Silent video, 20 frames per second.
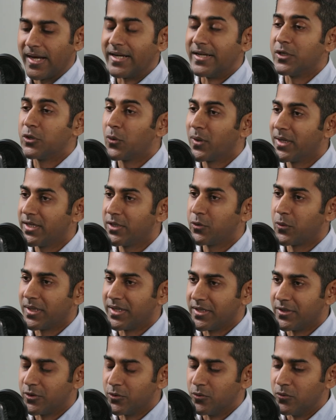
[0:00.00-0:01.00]

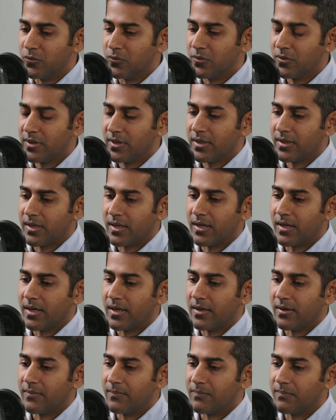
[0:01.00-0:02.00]
2022,
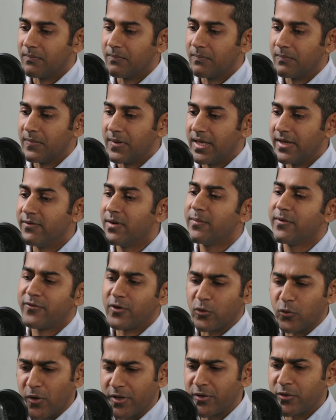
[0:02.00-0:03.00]
uh, even
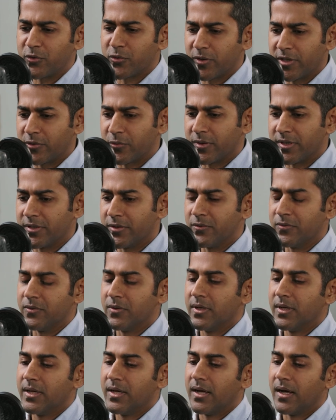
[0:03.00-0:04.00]
before going to 2022,
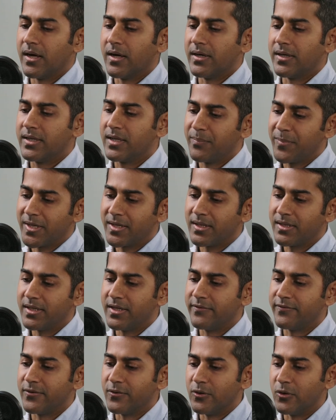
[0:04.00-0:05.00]
typically,
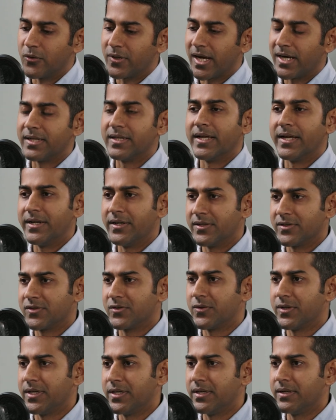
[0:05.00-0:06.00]
if you look at the
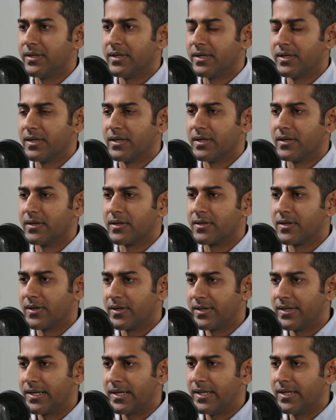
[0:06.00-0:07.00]
industry
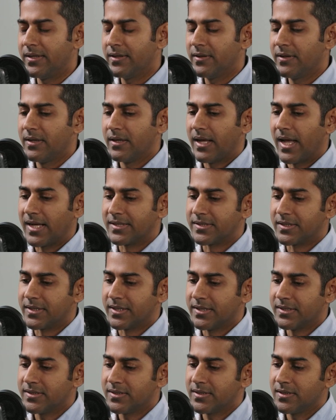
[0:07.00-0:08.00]
currently as it
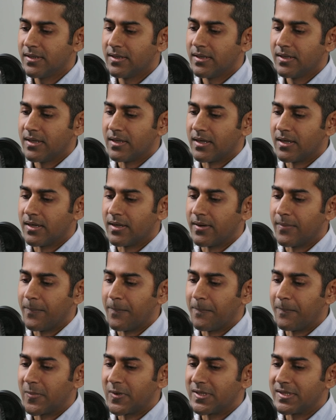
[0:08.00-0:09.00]
is,
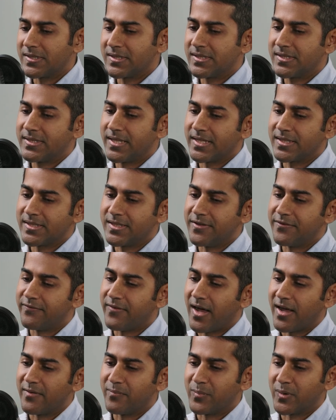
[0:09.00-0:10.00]

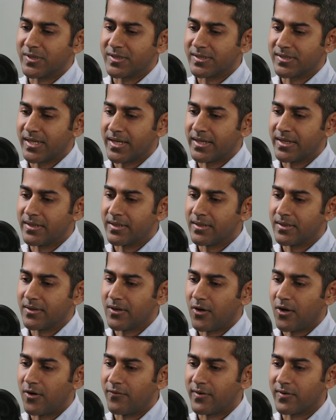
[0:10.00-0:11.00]
65%
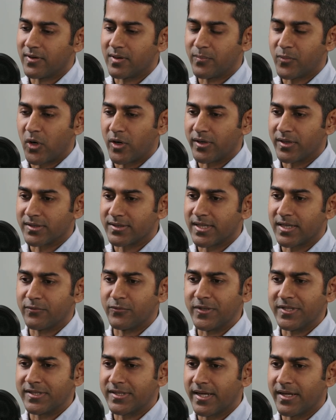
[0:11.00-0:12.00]
of our products that
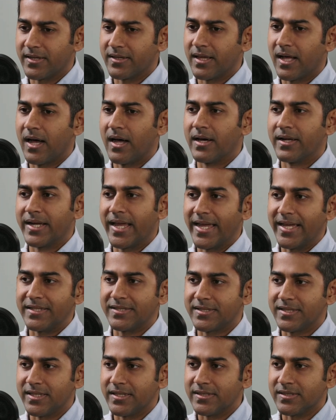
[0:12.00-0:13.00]
we sell are
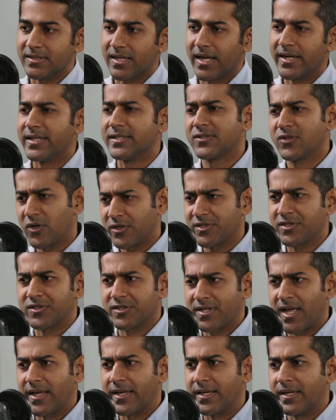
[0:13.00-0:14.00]
ACs. And it's not
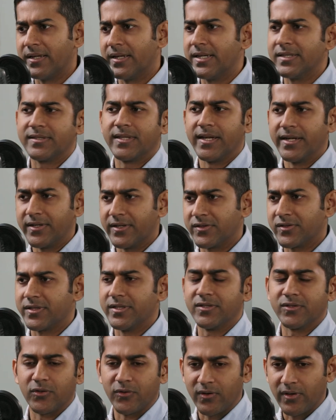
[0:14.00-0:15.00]
just Daikin, it's the
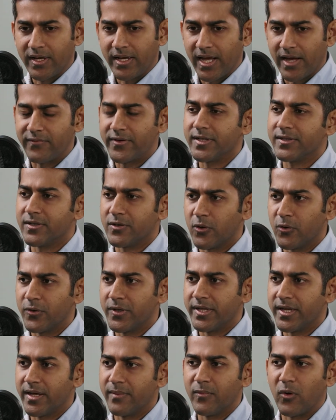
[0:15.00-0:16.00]
industry. So every other
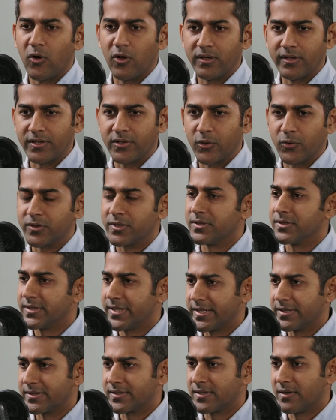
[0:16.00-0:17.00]
OEM, all the total
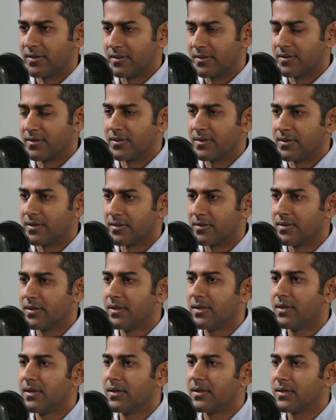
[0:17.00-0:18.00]
sales
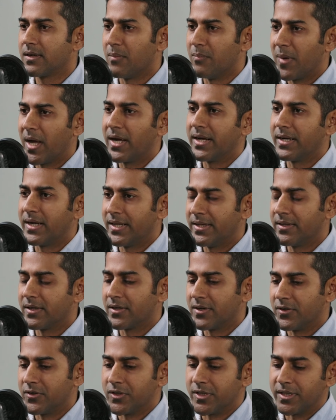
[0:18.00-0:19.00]
combined in the
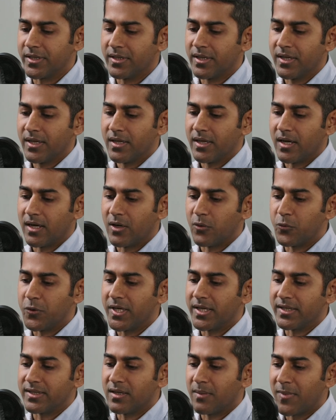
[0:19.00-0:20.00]
country, we
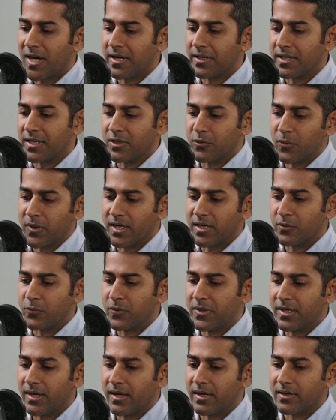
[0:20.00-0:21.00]
are in a market where
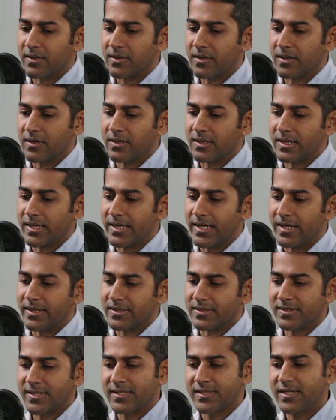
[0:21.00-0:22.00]
we are currently at a
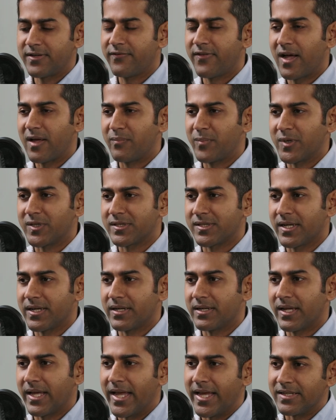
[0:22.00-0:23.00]

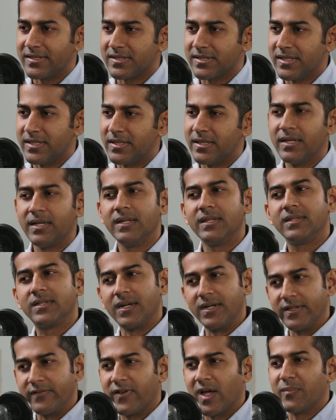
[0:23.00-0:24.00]
65% AC,
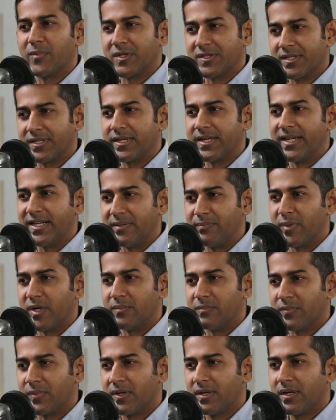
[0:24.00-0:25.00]
35% heat
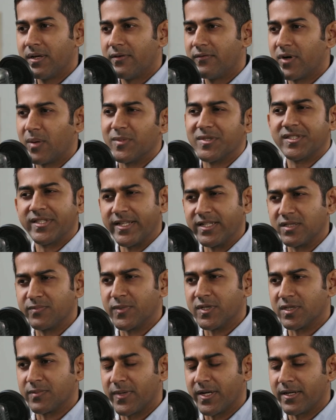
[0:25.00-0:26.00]
pump from a sales
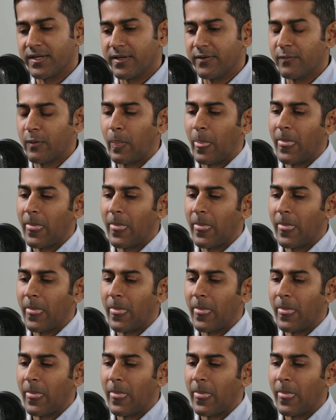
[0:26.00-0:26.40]
perspective.